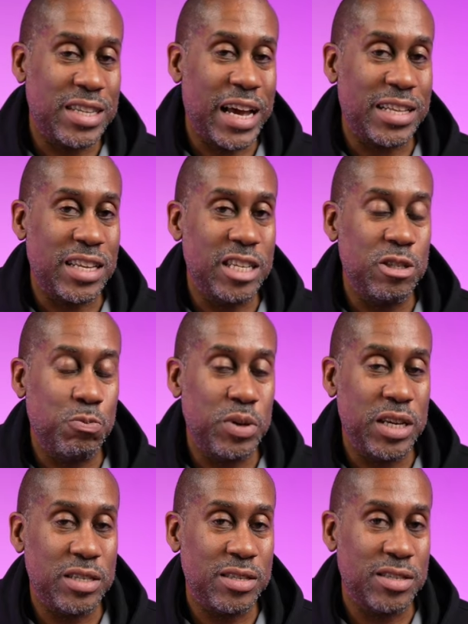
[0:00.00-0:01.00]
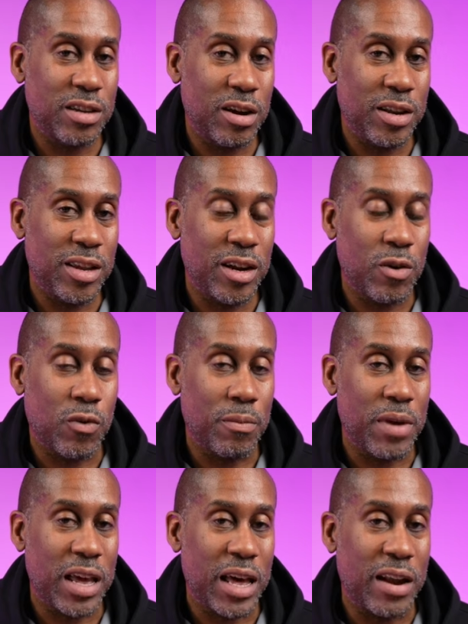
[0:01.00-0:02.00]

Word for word: that these pieces on here were made